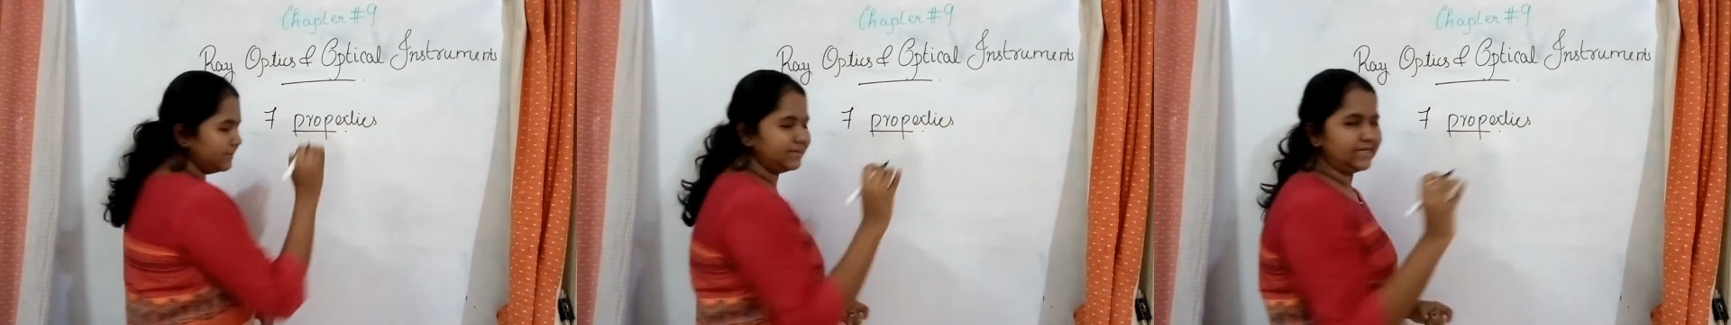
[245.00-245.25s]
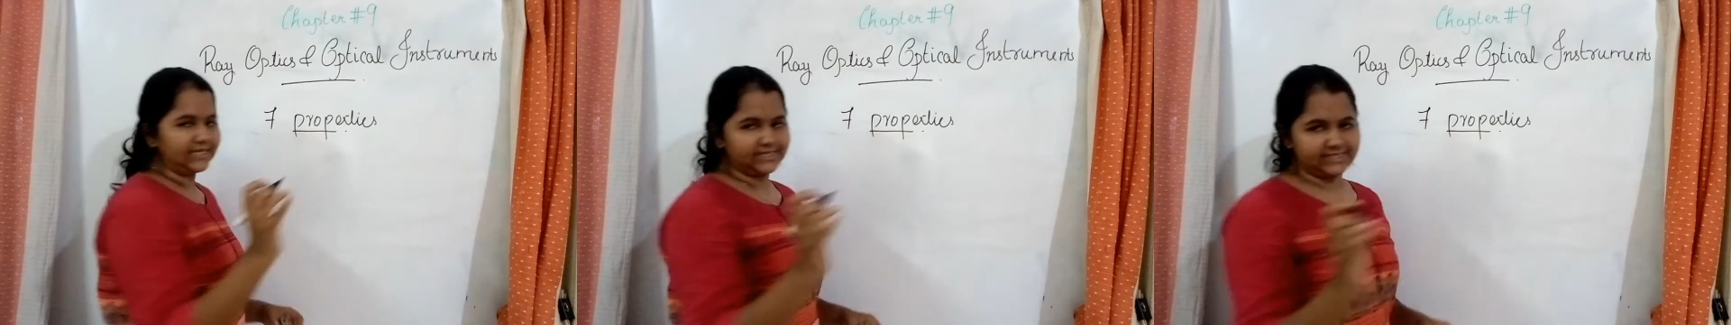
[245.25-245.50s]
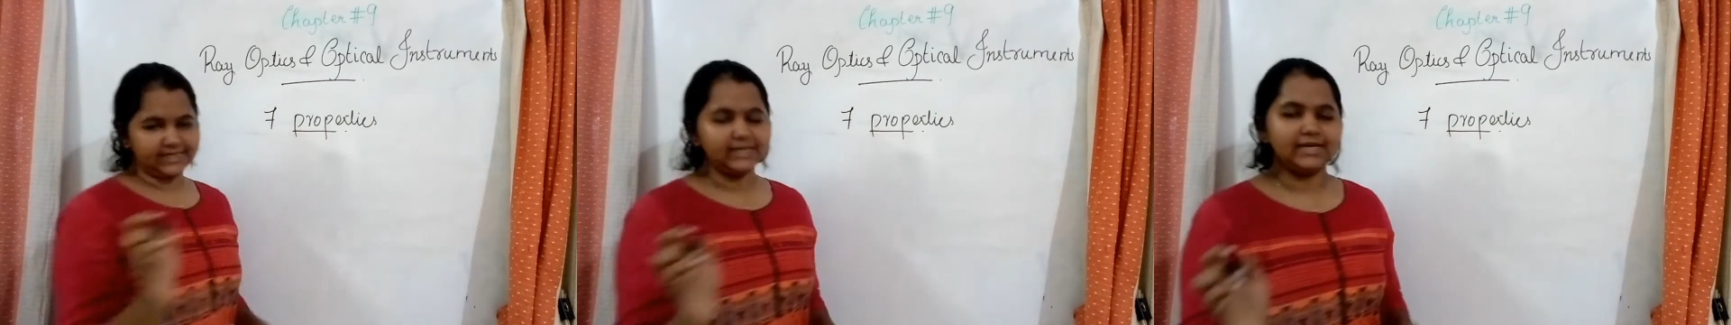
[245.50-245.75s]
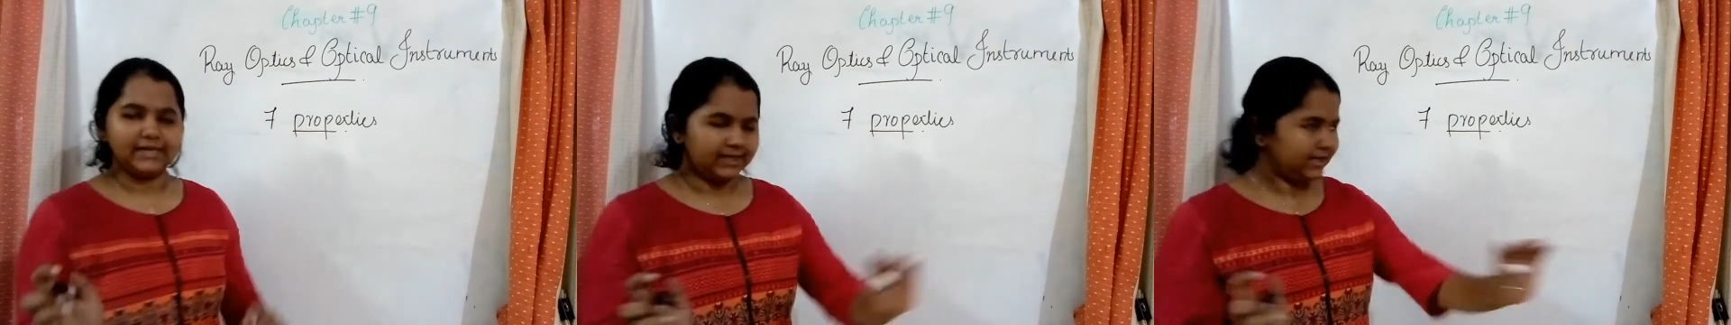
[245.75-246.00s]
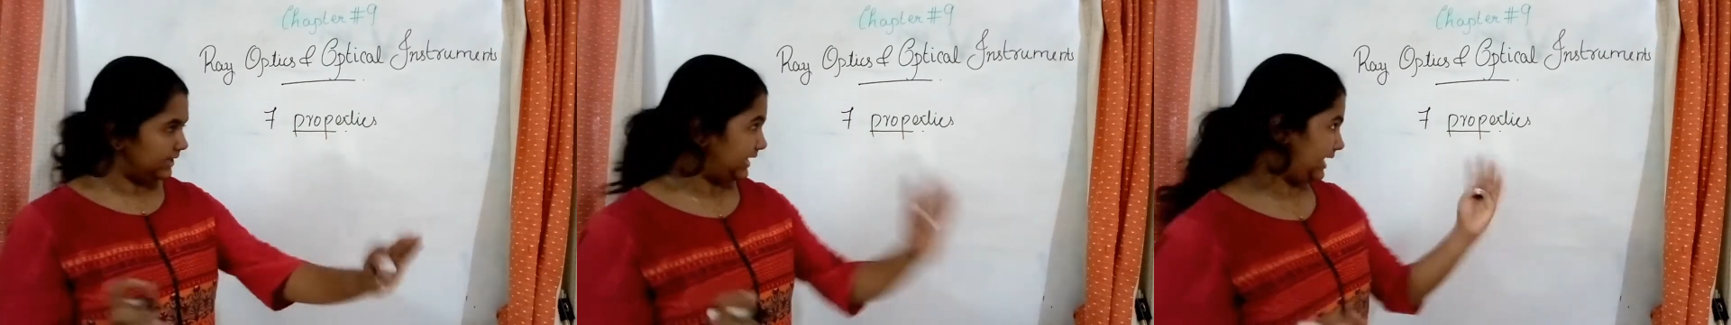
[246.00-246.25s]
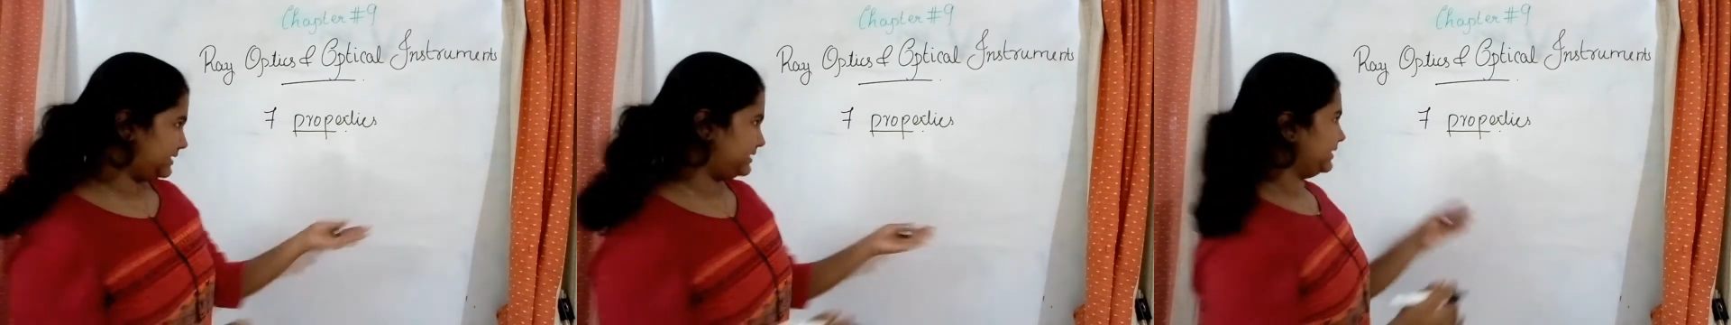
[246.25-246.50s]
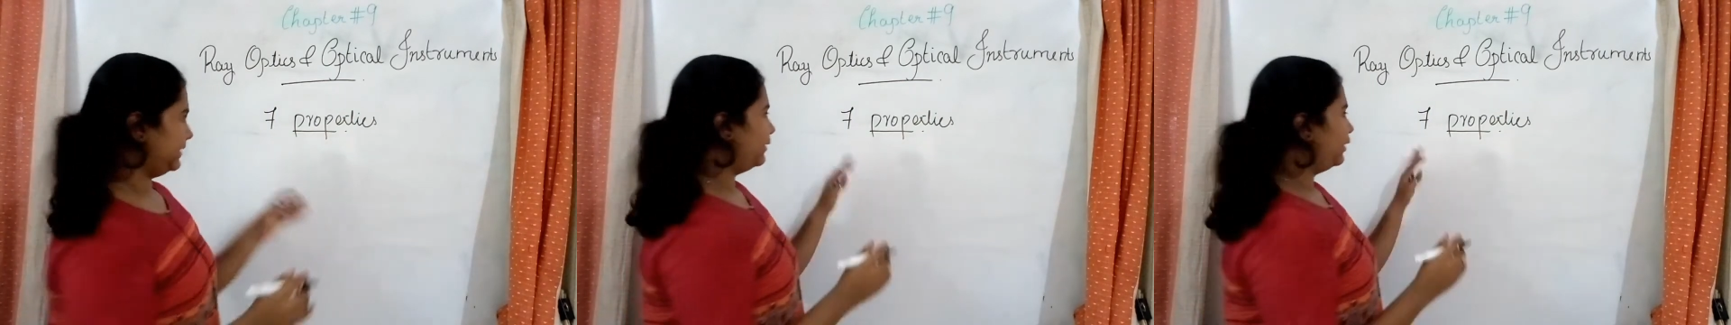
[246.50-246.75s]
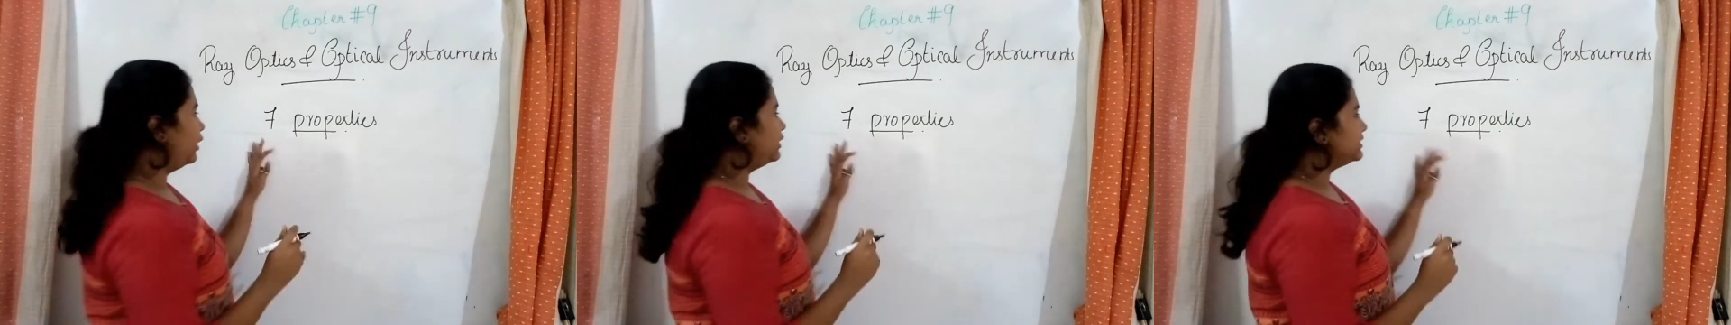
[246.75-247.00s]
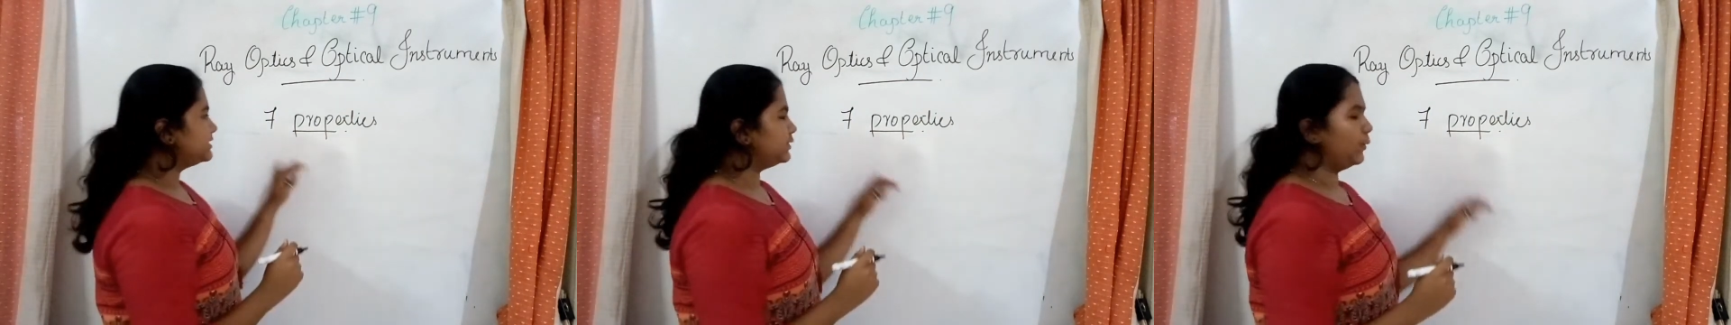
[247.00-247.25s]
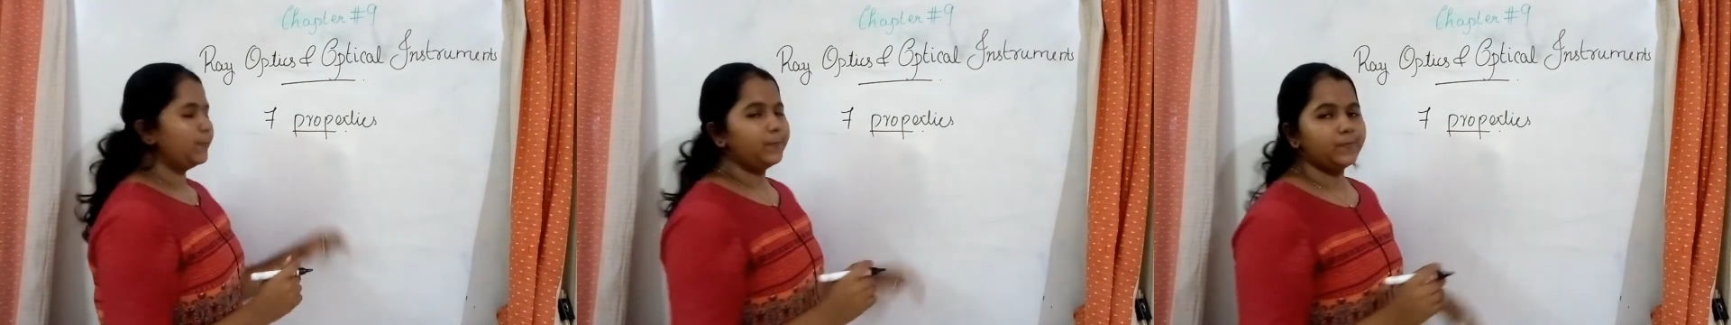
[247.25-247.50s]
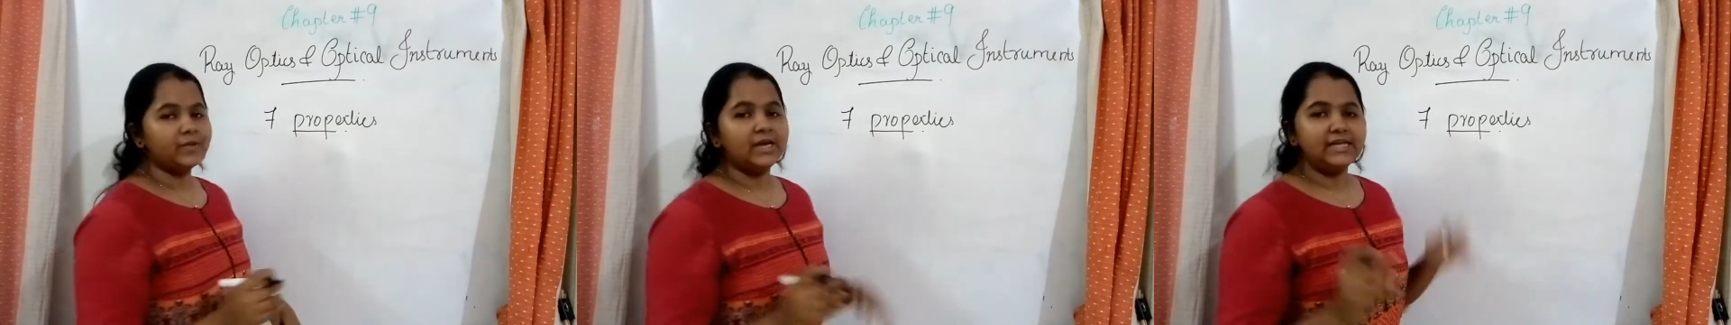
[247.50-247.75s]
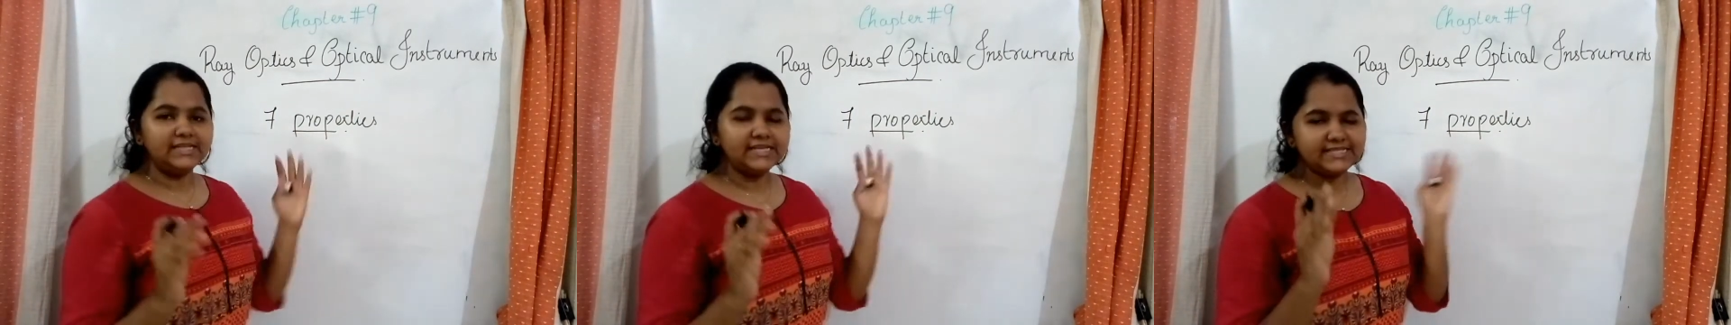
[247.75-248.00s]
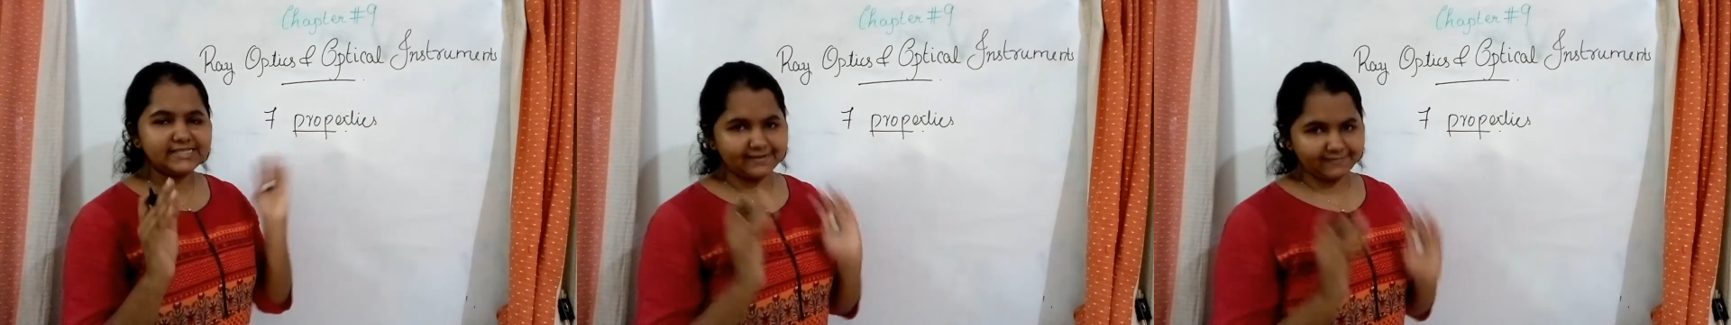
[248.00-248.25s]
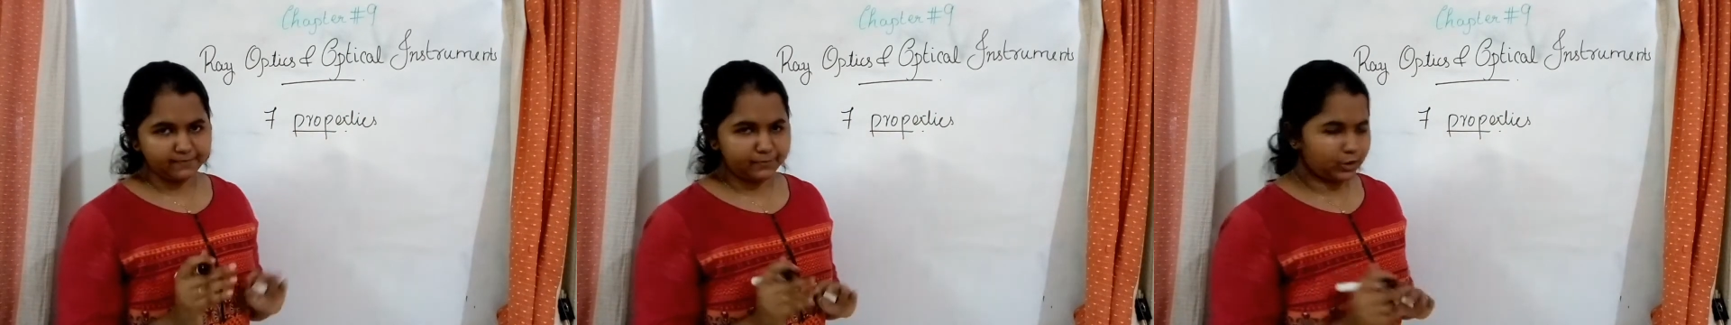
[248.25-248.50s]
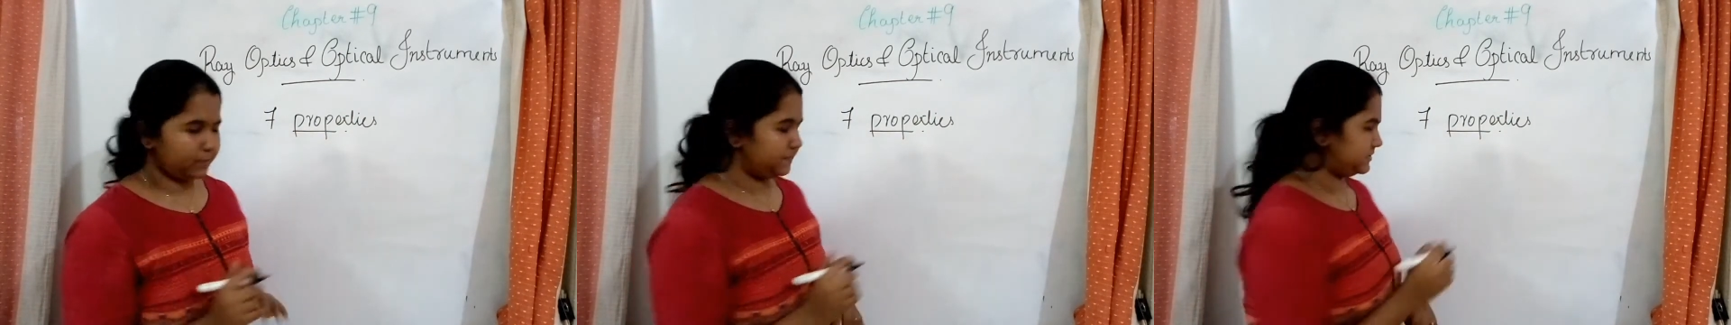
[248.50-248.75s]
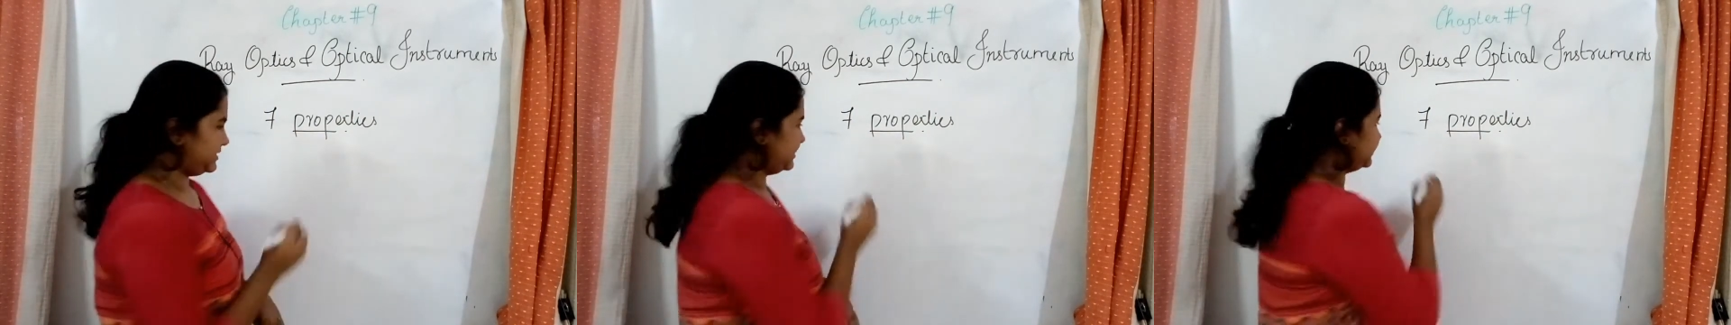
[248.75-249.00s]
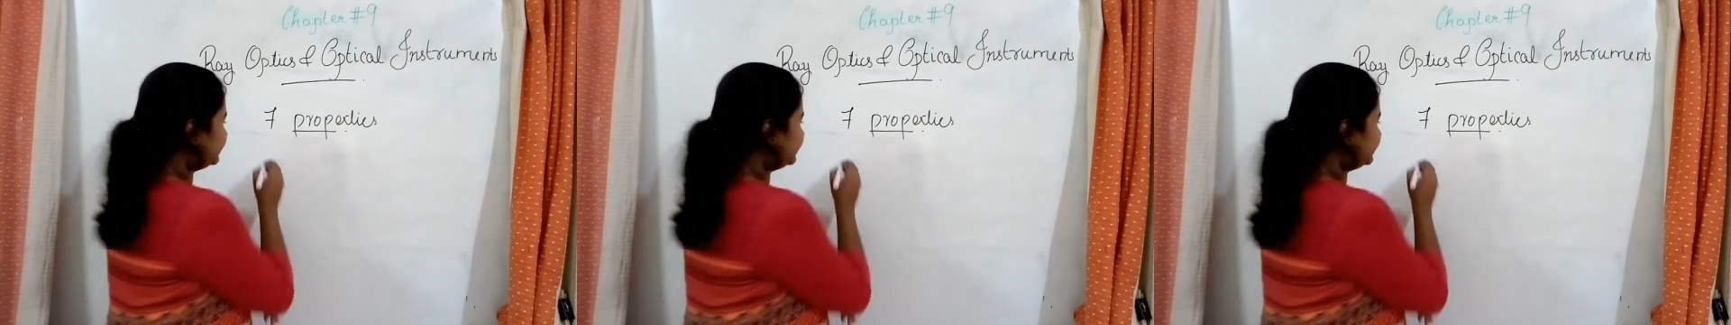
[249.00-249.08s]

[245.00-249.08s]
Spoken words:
in detail later. So these 7 properties. The